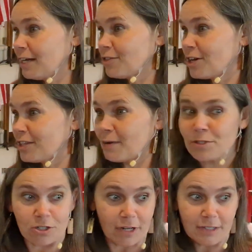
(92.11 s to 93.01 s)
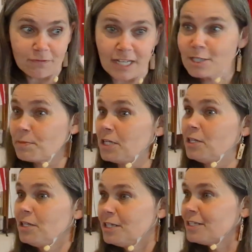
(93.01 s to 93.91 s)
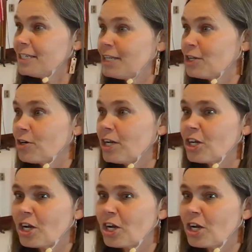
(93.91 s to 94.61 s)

I thought that was a great investment to get a credit